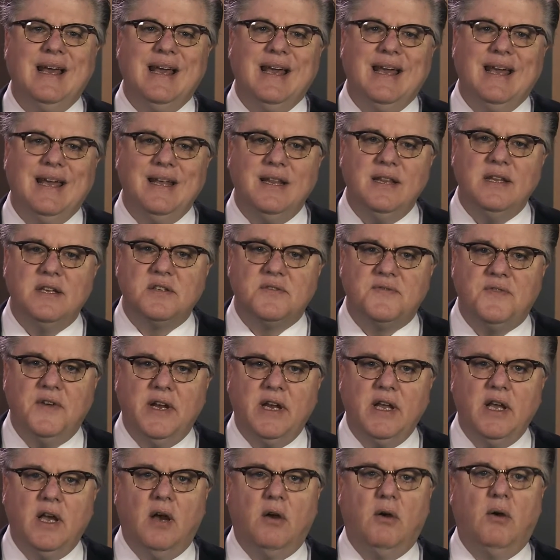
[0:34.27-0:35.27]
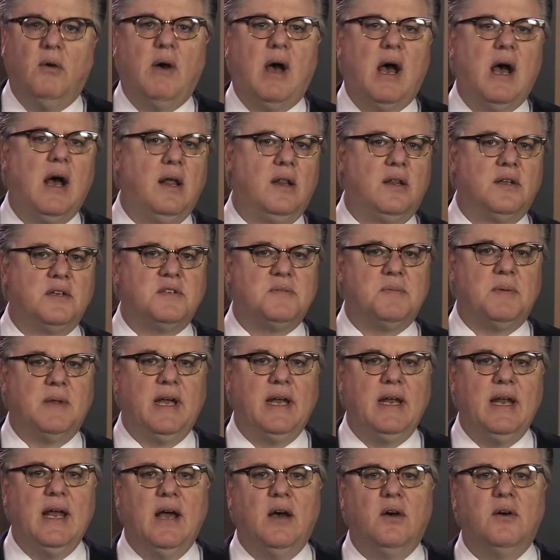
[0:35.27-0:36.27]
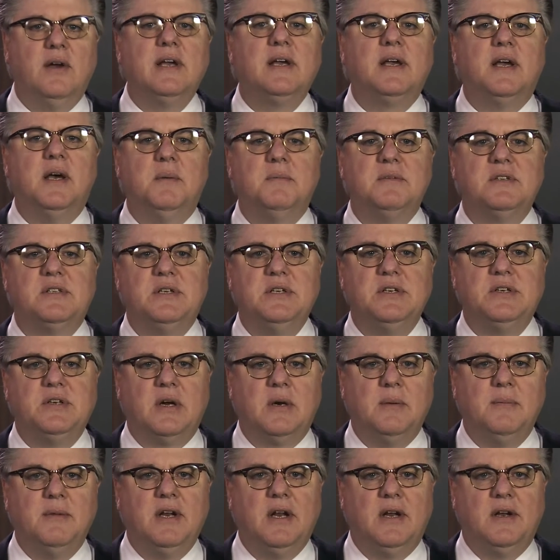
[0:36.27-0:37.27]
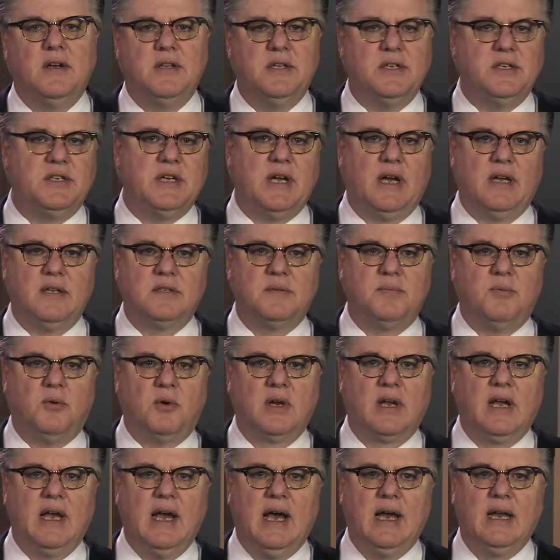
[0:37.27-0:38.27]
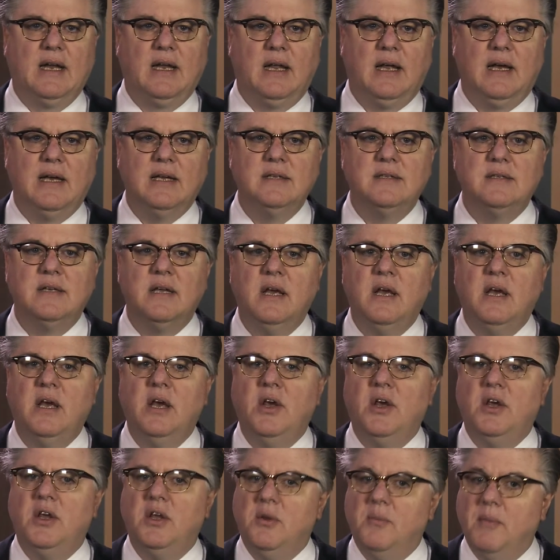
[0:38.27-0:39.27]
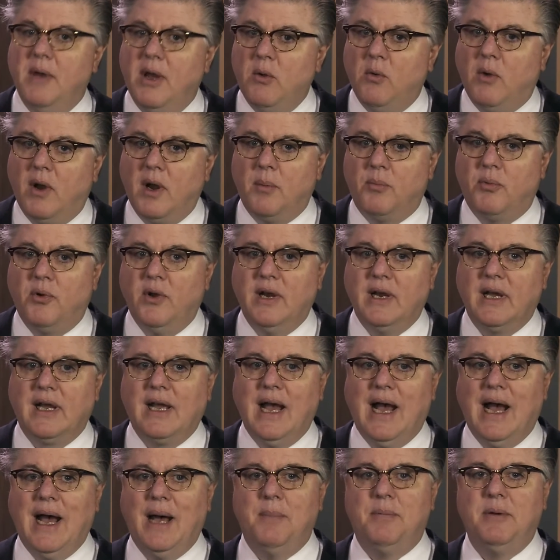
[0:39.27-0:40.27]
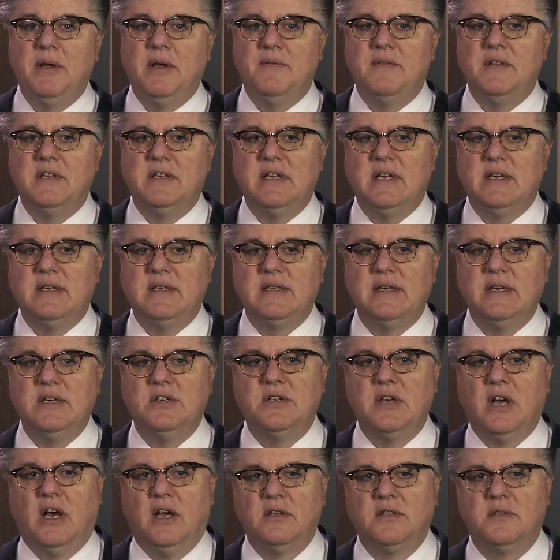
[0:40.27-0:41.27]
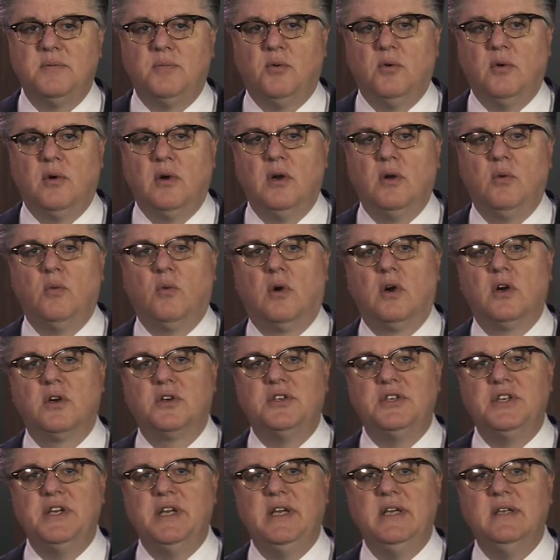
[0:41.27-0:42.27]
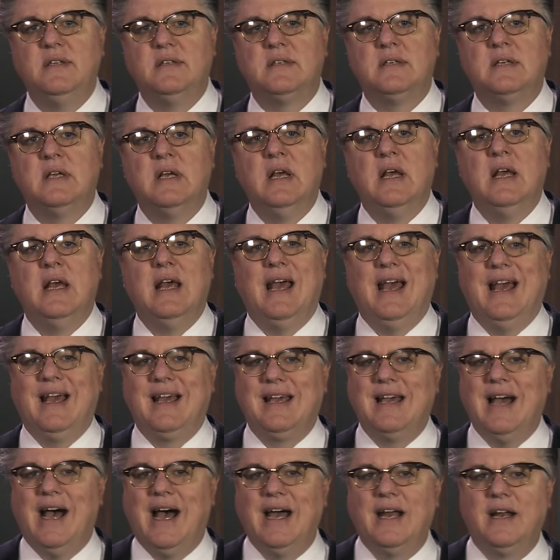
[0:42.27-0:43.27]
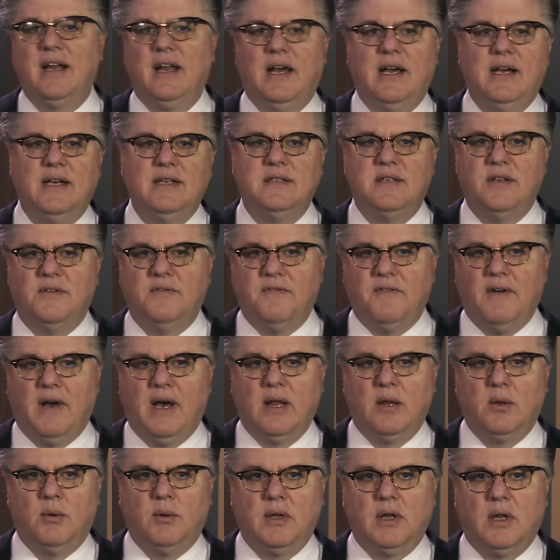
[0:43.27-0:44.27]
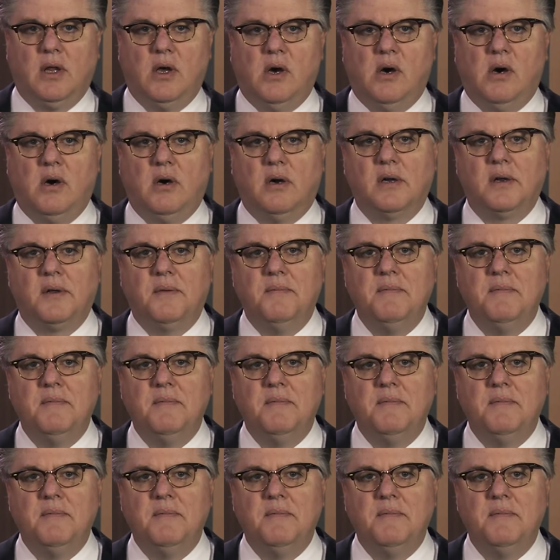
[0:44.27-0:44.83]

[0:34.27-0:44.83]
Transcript: In this video, I'll explain how income is determined under the child support guidelines. You may want to print a copy of the Tennessee Child Support worksheets and guidelines and follow along.